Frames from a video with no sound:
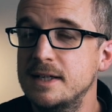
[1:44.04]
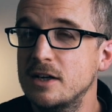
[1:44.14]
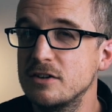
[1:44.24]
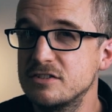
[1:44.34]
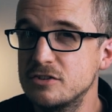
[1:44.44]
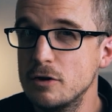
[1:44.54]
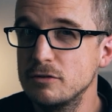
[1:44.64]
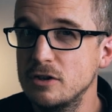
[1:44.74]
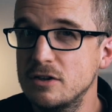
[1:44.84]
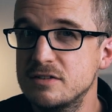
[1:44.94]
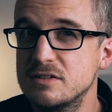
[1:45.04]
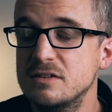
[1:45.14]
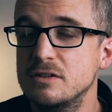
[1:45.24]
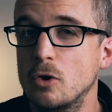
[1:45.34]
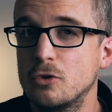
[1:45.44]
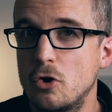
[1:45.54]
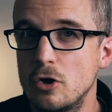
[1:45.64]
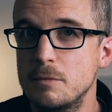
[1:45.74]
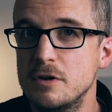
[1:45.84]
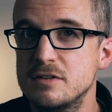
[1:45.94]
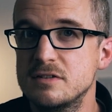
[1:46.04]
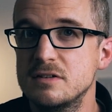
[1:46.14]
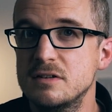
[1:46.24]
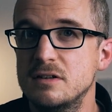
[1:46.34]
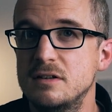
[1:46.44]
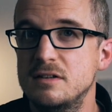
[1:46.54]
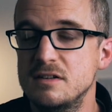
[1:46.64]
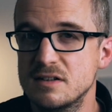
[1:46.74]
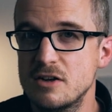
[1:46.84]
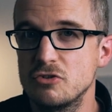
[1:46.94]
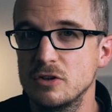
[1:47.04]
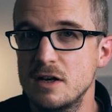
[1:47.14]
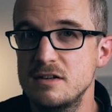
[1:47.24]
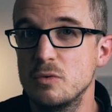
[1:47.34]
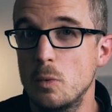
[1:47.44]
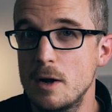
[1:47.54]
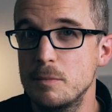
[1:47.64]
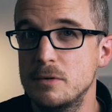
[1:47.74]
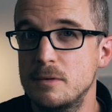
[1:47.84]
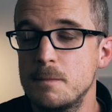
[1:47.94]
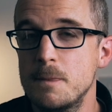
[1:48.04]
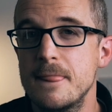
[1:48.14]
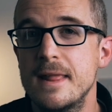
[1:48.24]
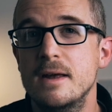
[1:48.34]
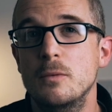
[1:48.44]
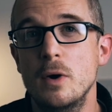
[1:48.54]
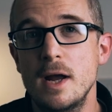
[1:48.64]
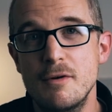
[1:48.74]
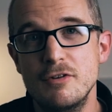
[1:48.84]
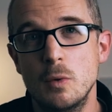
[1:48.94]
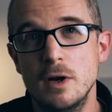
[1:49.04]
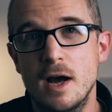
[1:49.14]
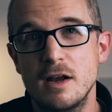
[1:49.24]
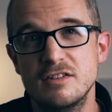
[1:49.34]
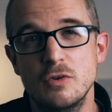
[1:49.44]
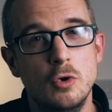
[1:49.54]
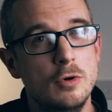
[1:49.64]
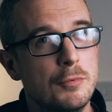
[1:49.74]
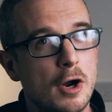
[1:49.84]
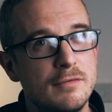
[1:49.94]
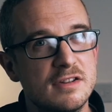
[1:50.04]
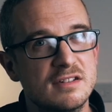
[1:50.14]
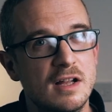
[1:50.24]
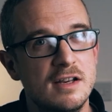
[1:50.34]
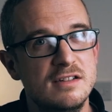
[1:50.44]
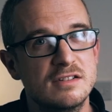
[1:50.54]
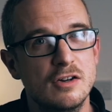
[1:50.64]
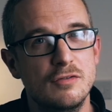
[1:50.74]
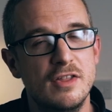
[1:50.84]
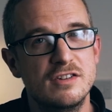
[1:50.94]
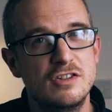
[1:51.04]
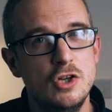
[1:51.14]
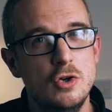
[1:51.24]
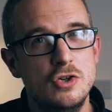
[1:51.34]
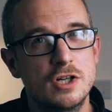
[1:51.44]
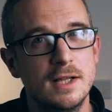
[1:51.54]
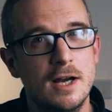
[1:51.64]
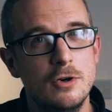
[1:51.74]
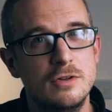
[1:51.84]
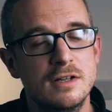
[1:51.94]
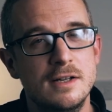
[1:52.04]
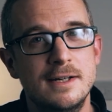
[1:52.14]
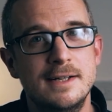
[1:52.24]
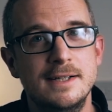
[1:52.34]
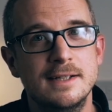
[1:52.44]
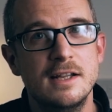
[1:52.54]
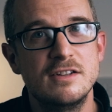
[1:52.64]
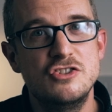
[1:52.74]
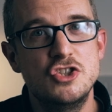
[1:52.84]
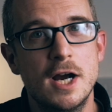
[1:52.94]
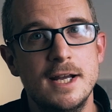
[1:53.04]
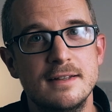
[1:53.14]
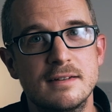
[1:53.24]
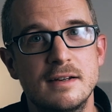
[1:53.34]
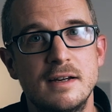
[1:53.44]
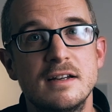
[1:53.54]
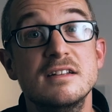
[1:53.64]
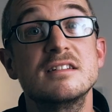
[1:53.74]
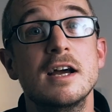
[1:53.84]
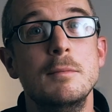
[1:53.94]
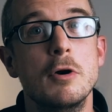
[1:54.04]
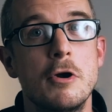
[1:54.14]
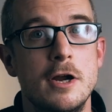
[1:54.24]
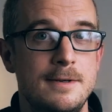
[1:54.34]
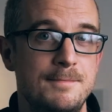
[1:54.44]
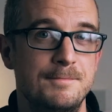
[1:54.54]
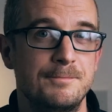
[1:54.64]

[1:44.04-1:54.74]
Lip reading: A serverless, autonomous, decentralized web, where everyone has their own private slice of this huge cloud, this giant cyber brain.